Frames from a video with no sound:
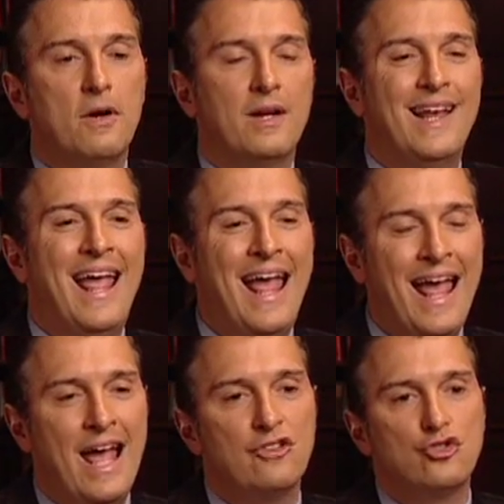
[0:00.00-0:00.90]
market
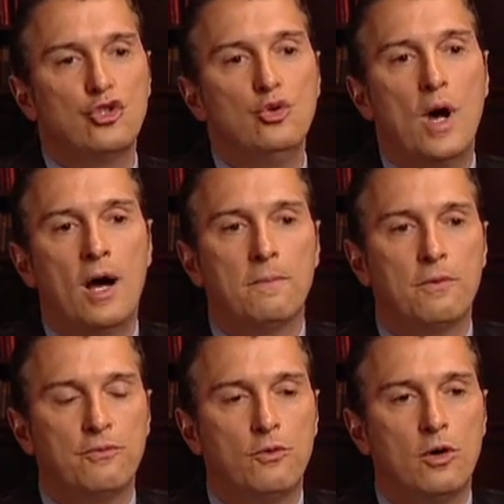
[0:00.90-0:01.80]
has to
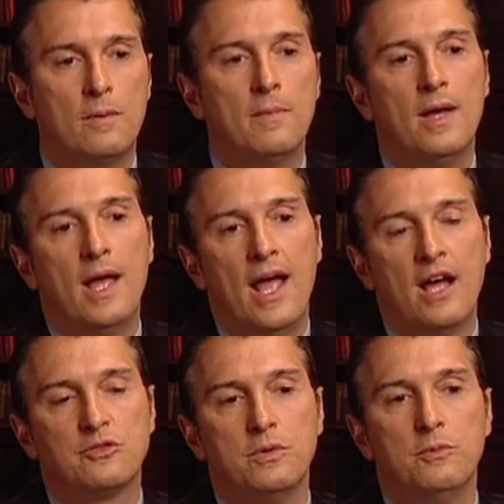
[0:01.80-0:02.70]
outperform
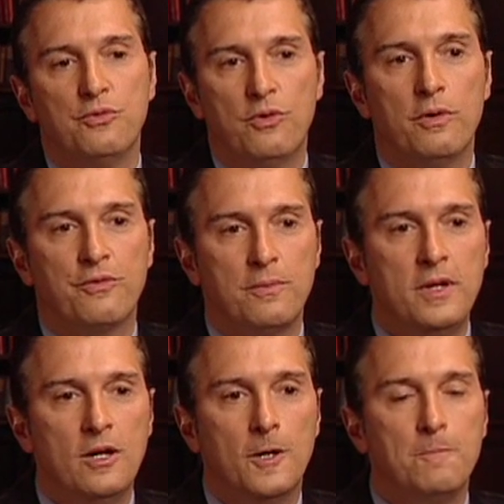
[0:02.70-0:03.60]
as we move forward from
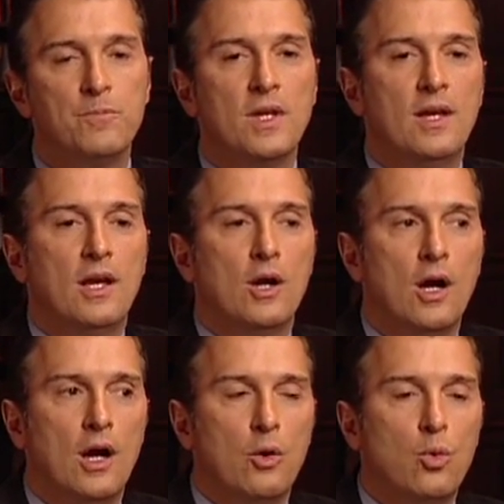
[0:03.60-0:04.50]
here.
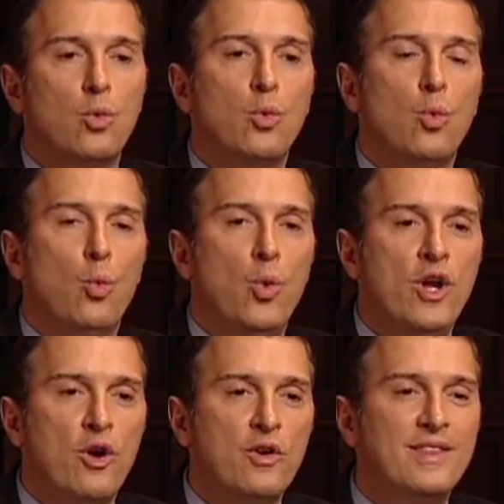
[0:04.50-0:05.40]
Uh, we
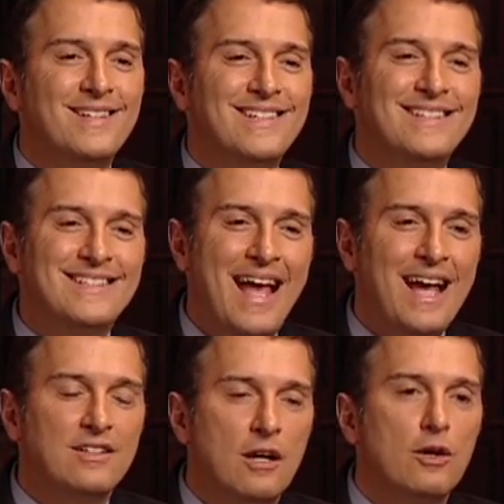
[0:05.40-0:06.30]
heard this
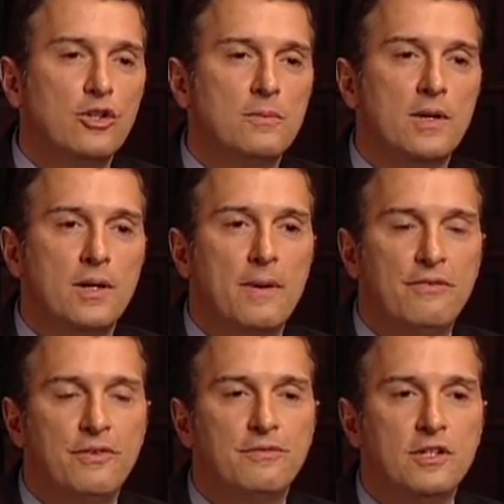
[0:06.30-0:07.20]
exact argument
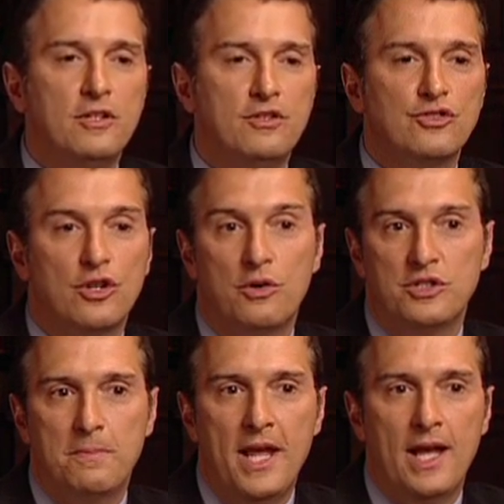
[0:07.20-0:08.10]
about 15 years ago in
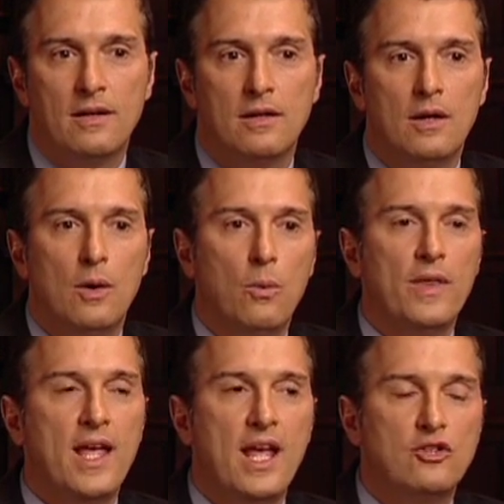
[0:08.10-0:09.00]
Japan
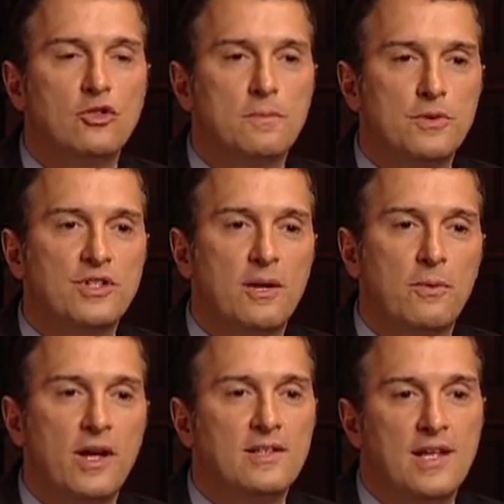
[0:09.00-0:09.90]
when they had 2%
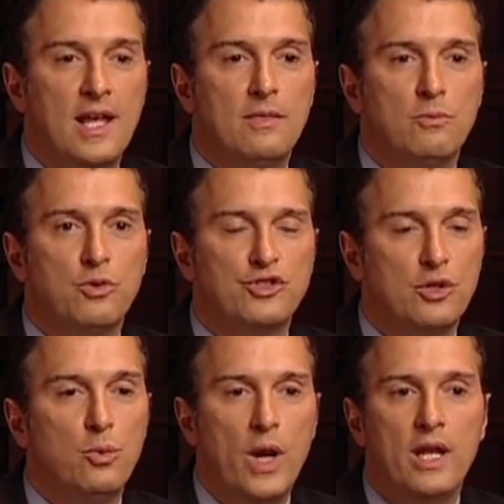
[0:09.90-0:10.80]
rates, and we're
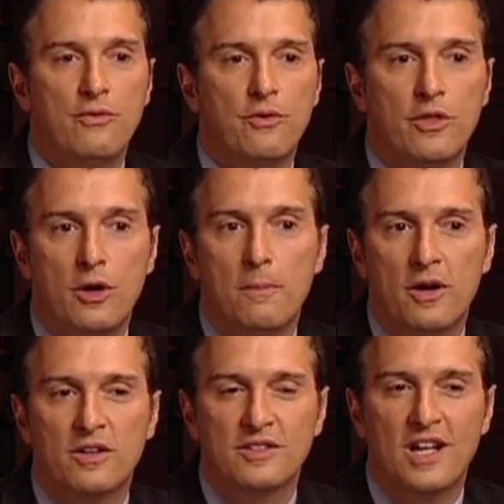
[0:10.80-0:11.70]
still waiting for their
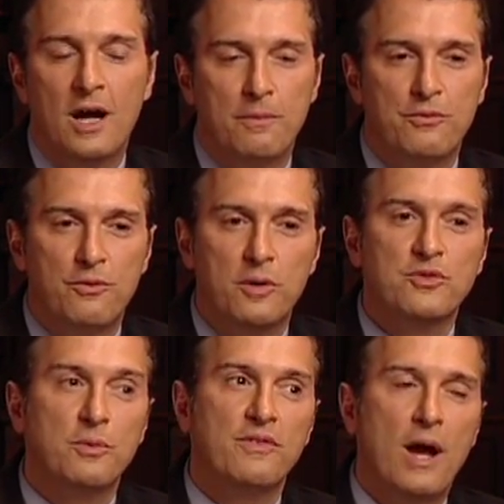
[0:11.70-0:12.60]
market to outperform.
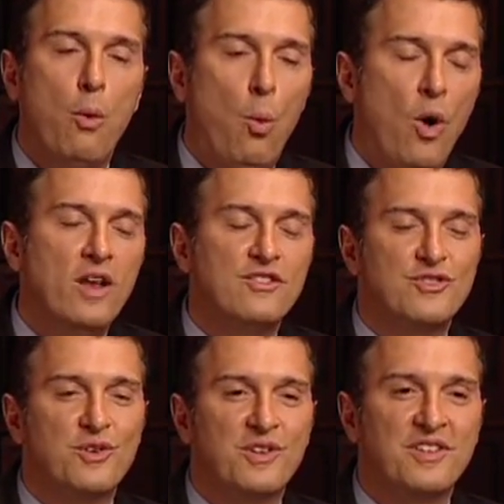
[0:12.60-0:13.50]
So we've got one
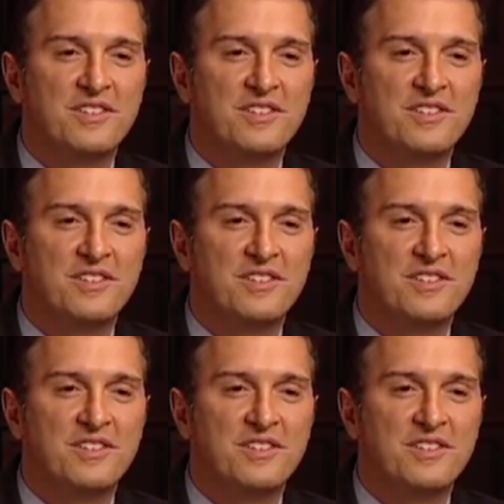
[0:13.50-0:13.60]
historical